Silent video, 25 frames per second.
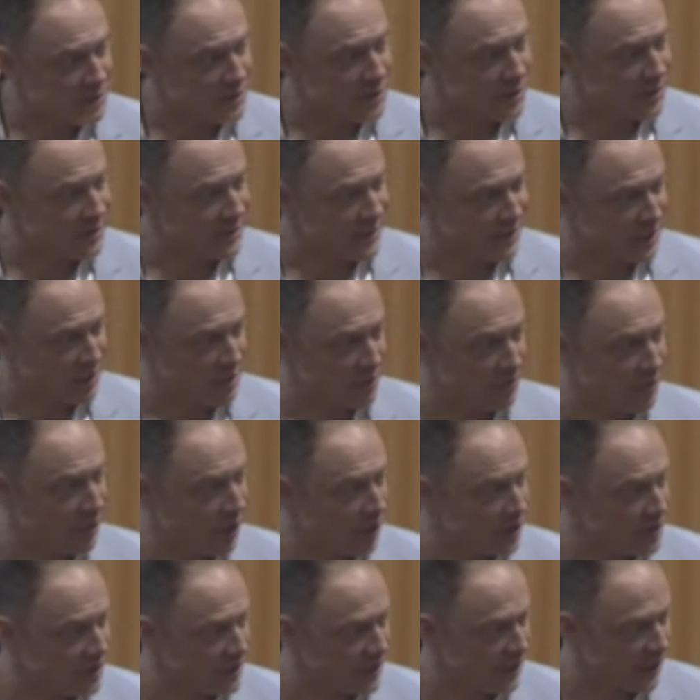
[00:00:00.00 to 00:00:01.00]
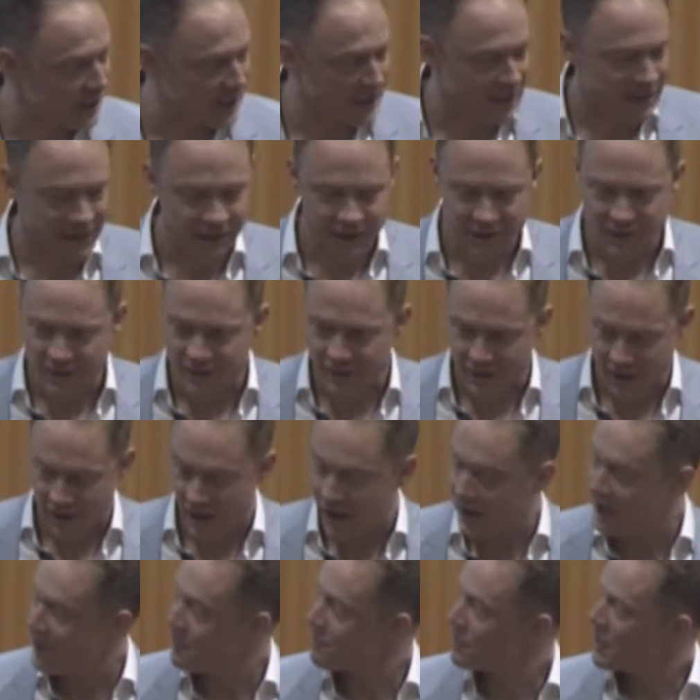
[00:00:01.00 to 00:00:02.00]
just to see the diversity
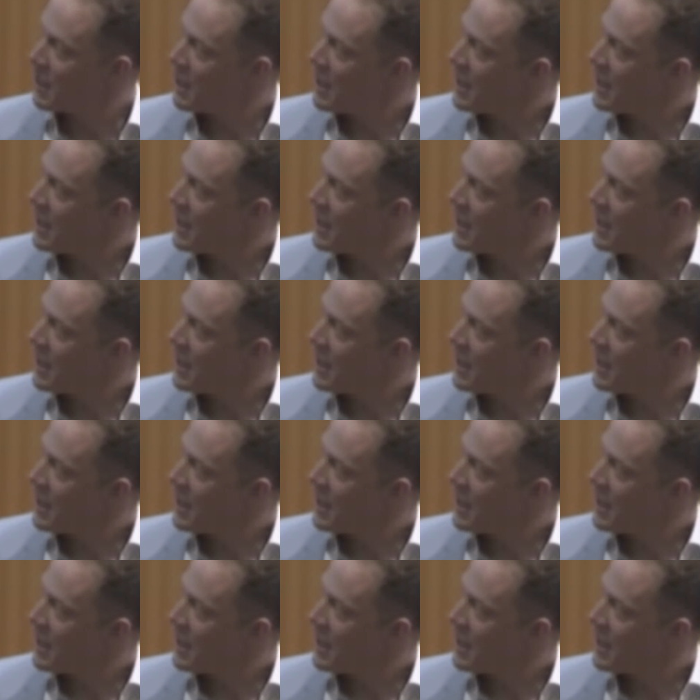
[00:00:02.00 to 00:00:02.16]
there.